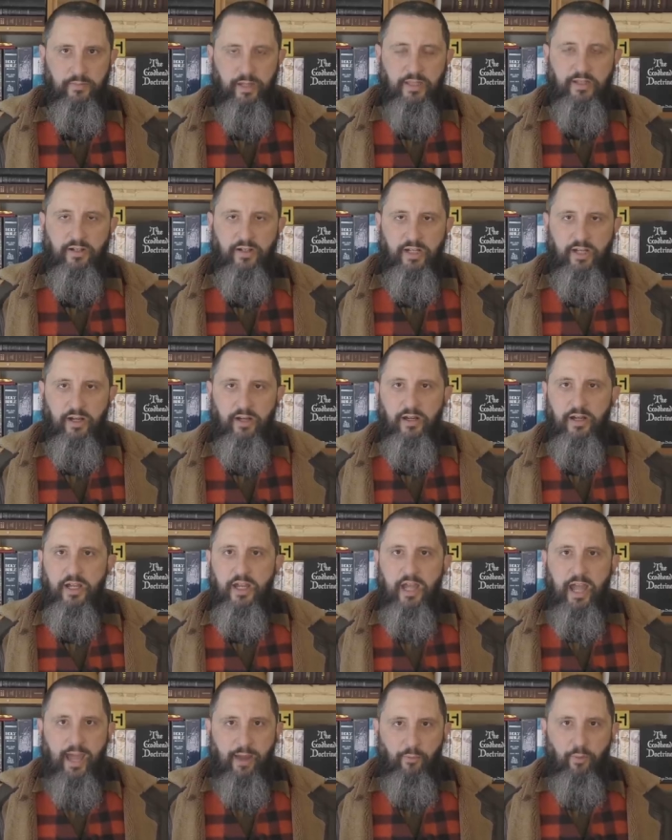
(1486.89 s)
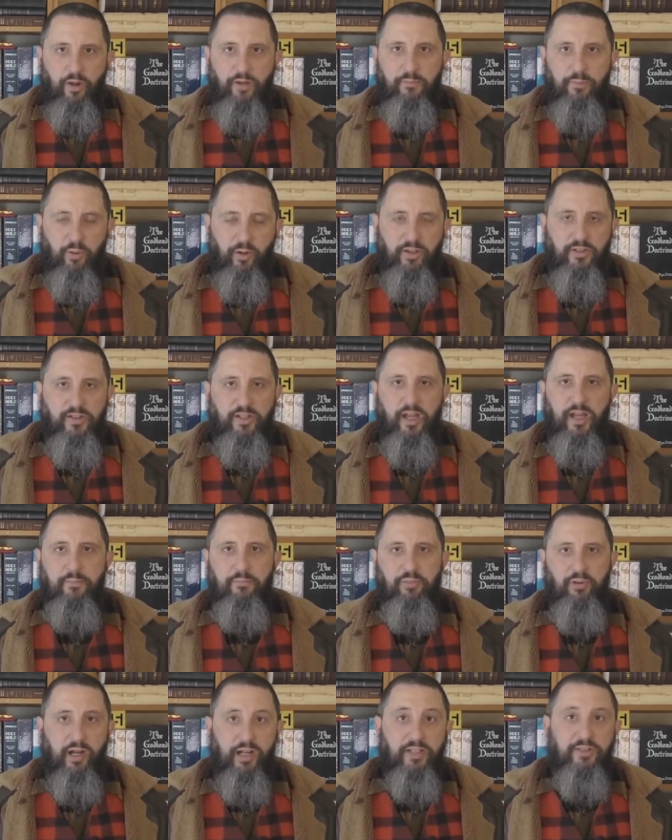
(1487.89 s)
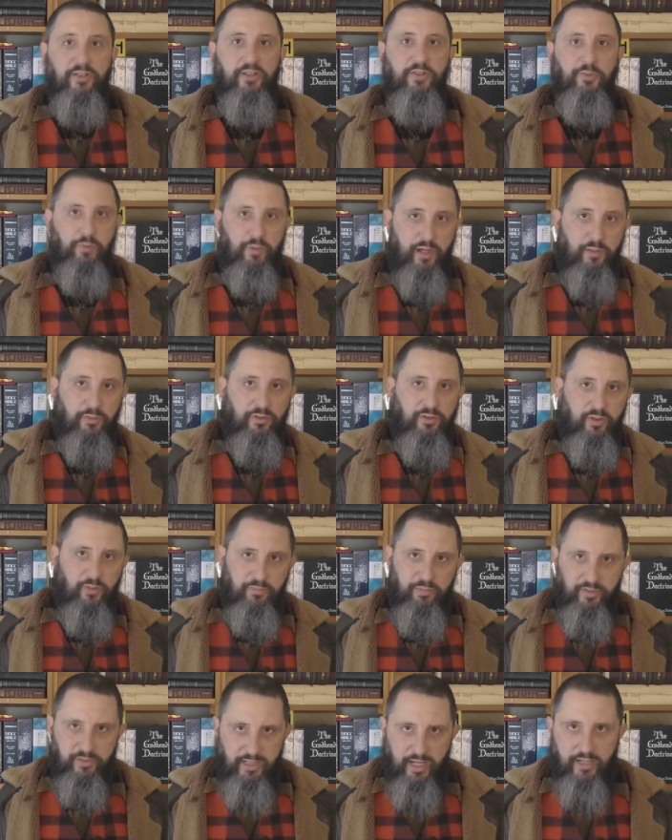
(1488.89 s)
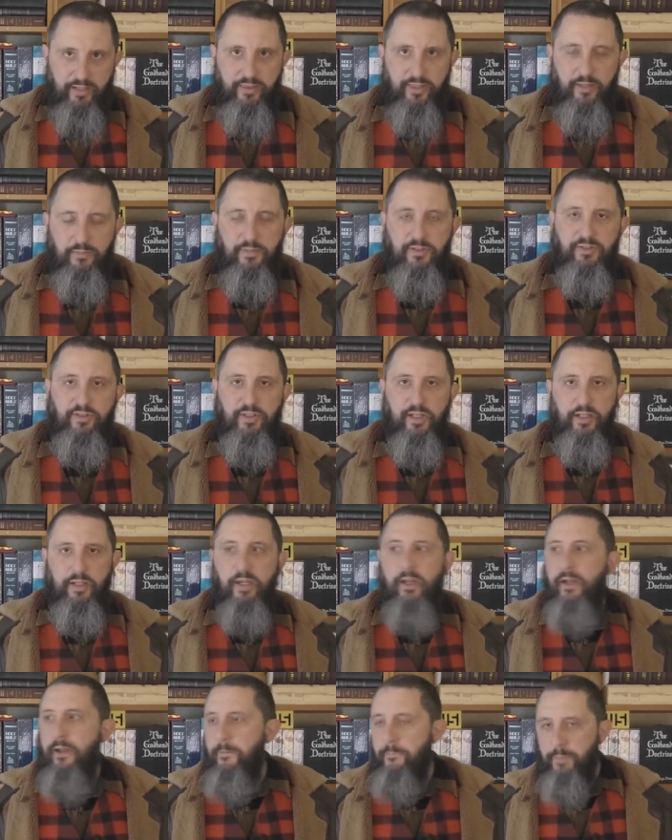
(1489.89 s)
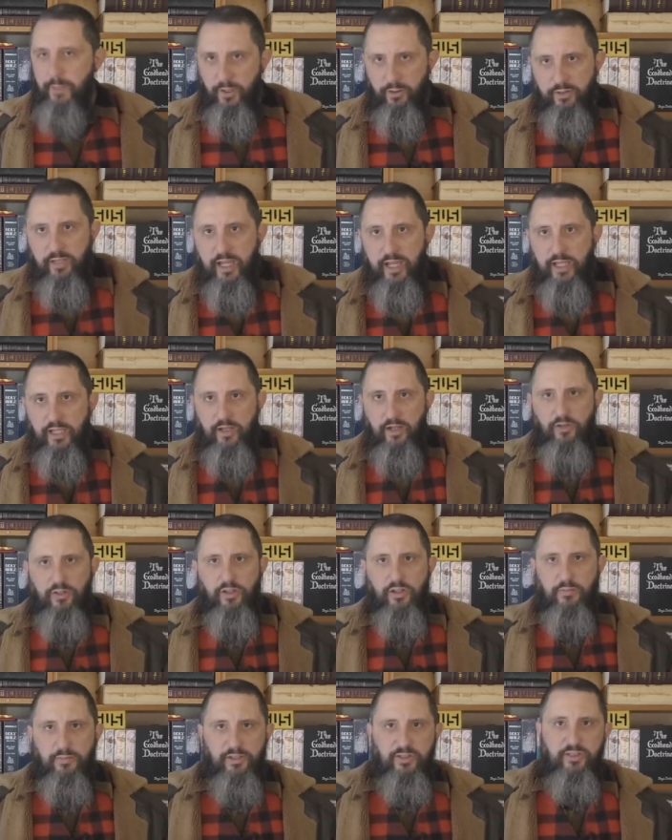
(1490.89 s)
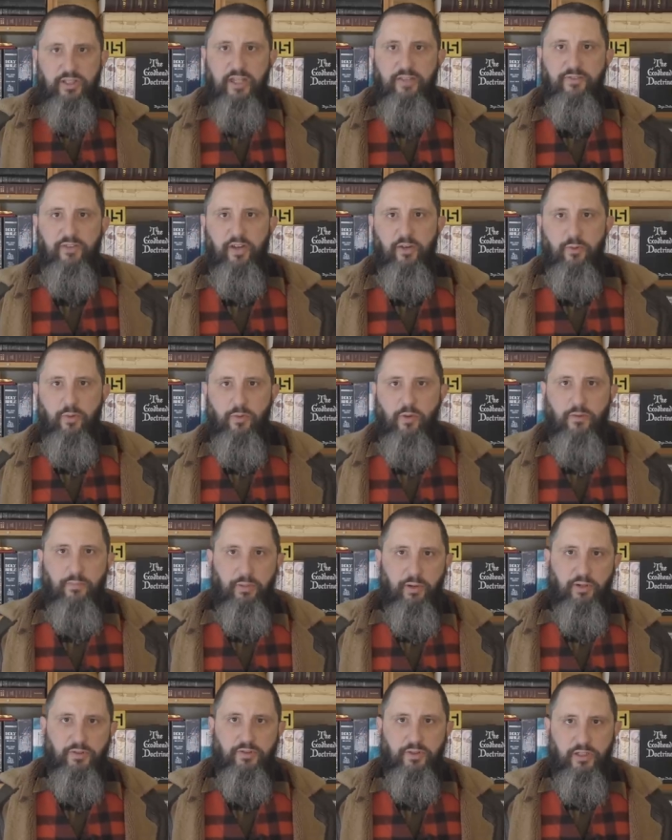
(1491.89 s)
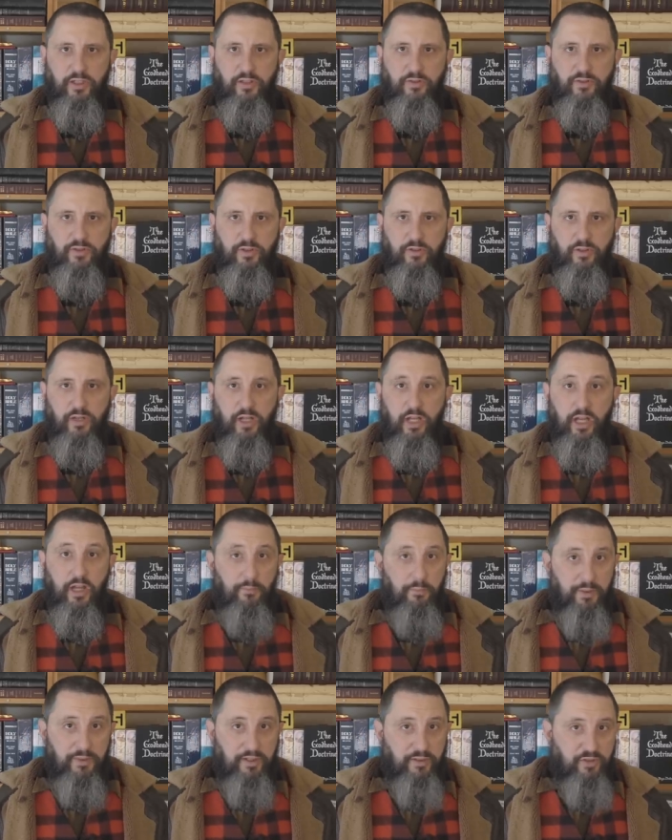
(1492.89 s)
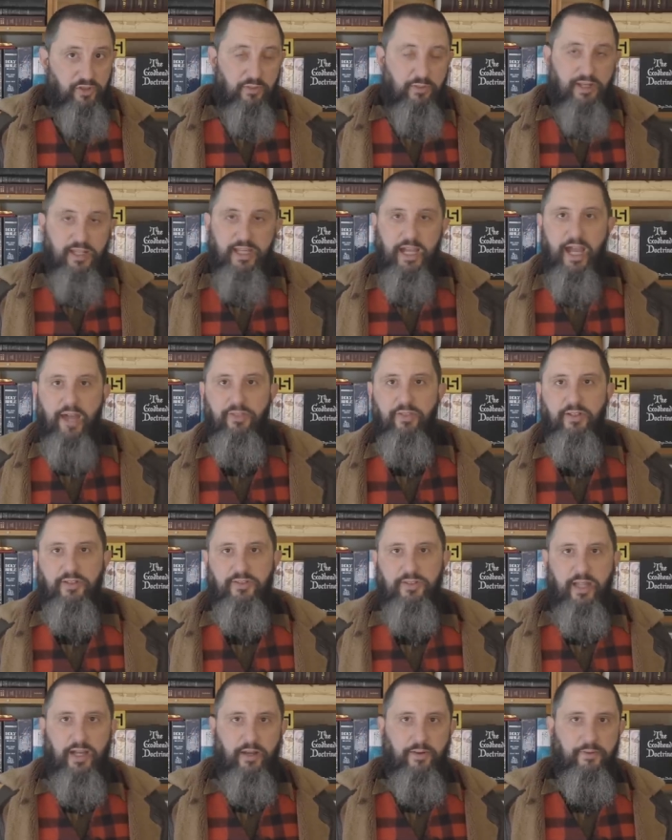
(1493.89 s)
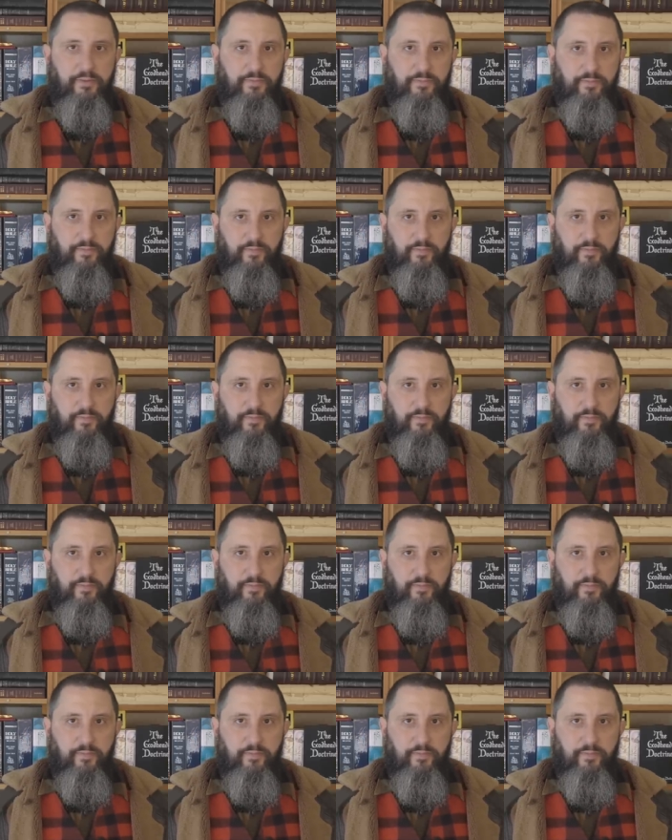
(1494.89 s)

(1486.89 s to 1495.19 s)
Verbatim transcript: And they're here. At one point in time, Protestants were able to protect them and say, okay, you know, you can be safe here. We won't persecute you. But there's too many Catholics now.